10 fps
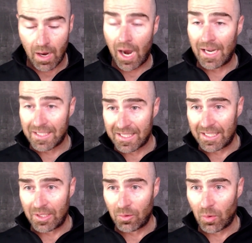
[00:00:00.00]
I
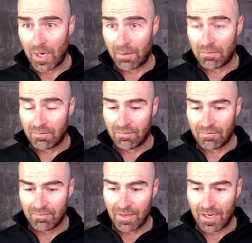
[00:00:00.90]
see when I'm
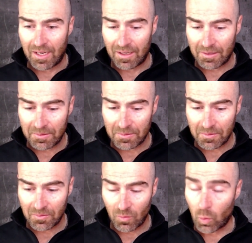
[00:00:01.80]
uh,
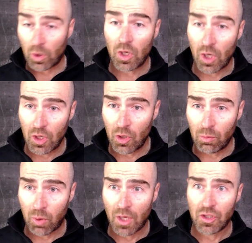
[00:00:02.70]
working on a new
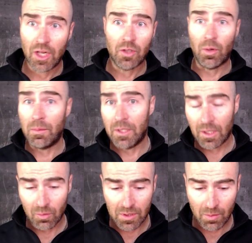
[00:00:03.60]
project, or I'm
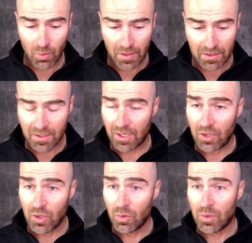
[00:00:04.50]
dealing with someone that's kind
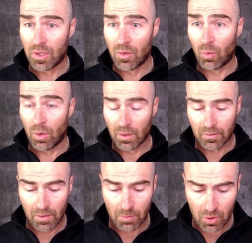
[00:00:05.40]
of new to the world
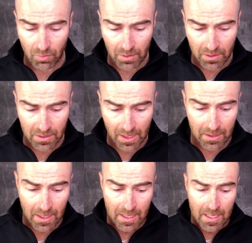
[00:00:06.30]
of commercial real
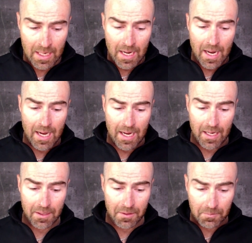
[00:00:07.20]
estate,
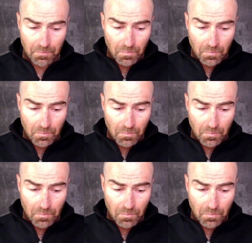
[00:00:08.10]
and